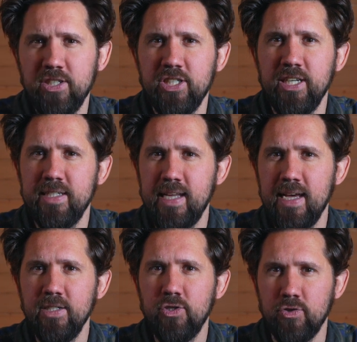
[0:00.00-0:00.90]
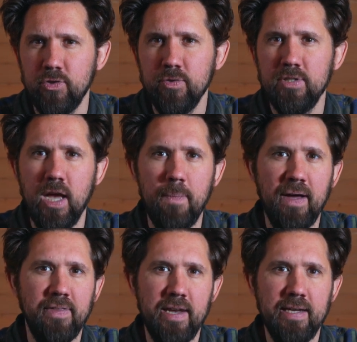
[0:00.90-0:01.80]
to share 10 truths
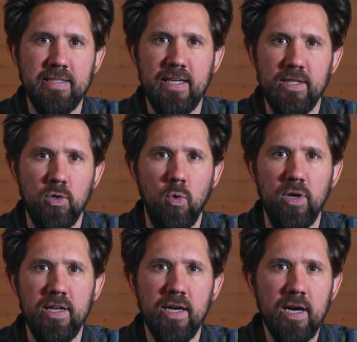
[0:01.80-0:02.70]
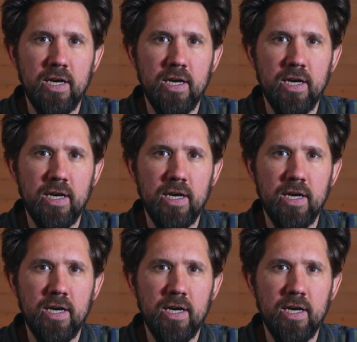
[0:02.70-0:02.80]
about the Nature's Head toilet